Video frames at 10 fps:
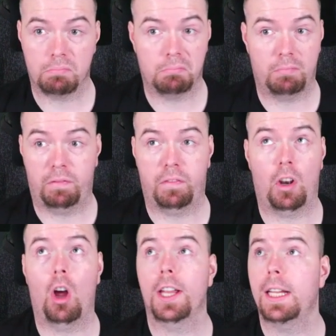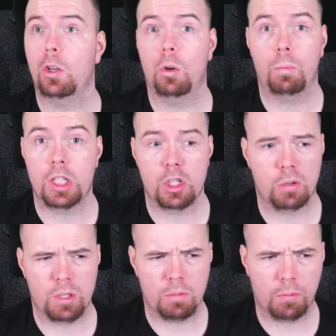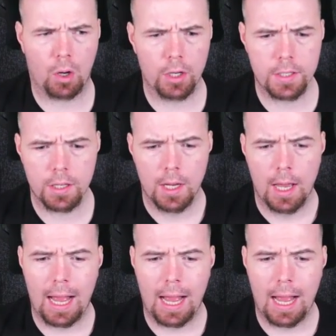flying up, which is I was surprised.